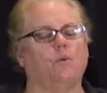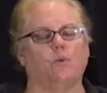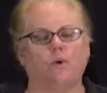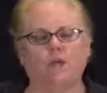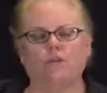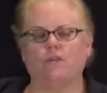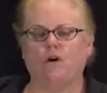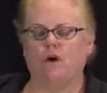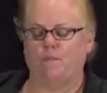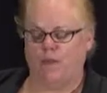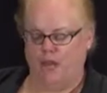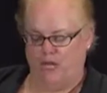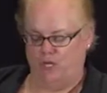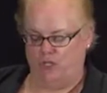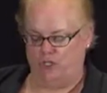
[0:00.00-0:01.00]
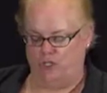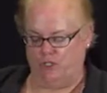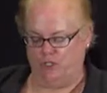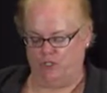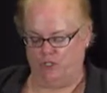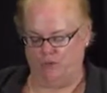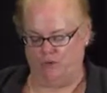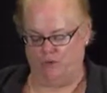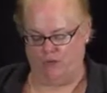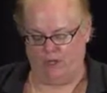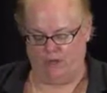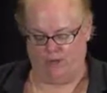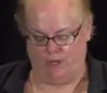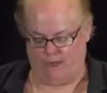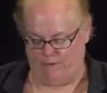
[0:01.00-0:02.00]
with our patients so
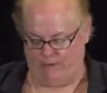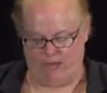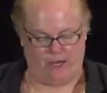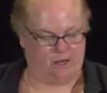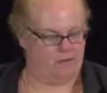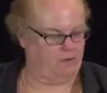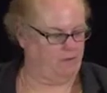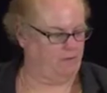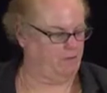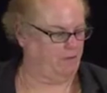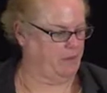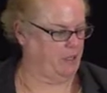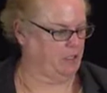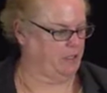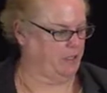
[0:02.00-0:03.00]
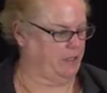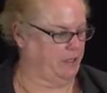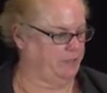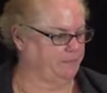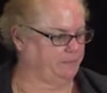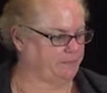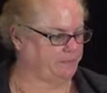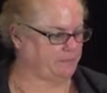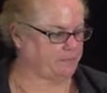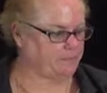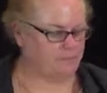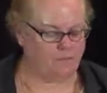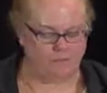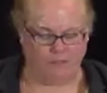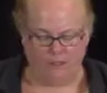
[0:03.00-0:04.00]
that we have accurate information on
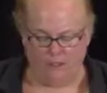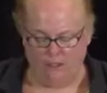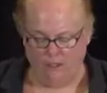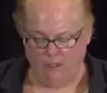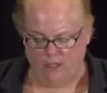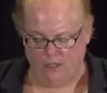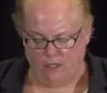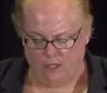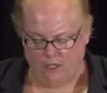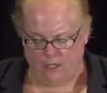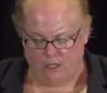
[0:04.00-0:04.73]
them.